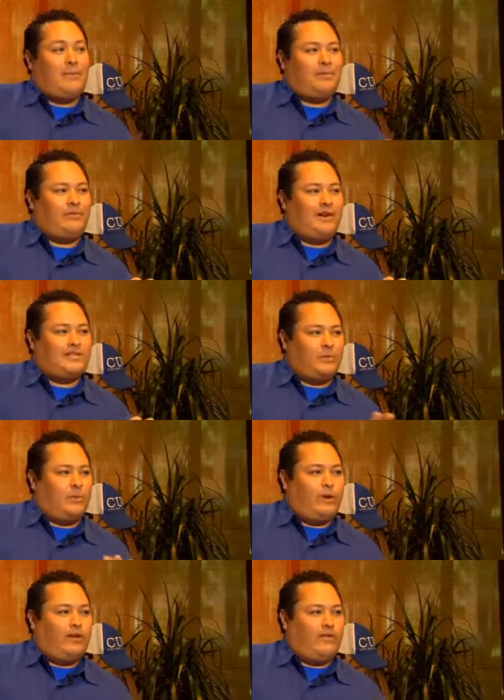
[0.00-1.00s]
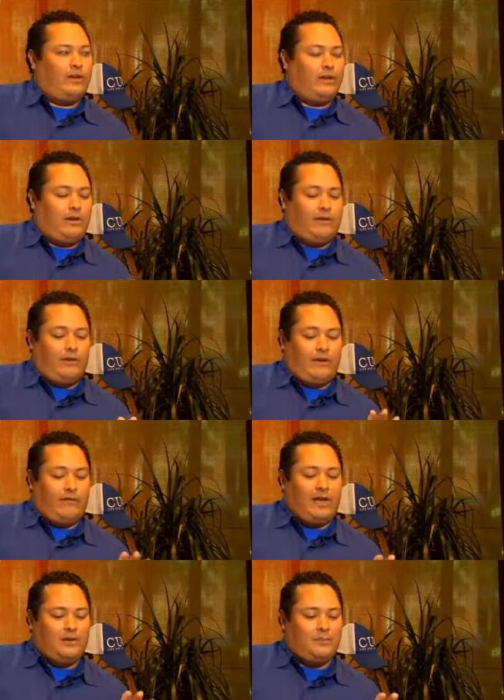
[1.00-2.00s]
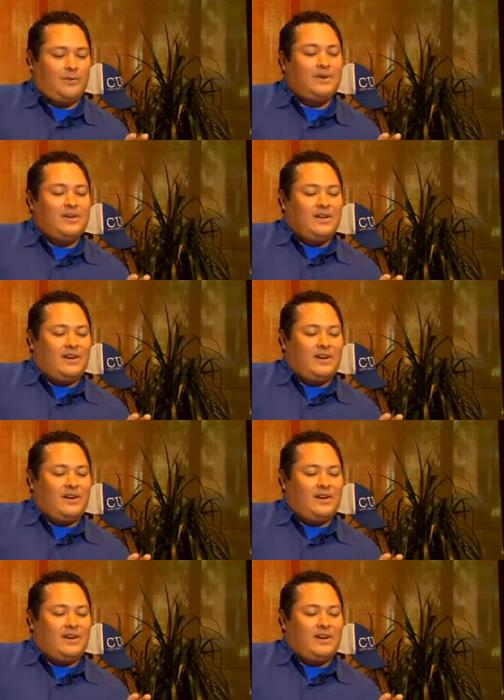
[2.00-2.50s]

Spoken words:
amplifiers that were readily available,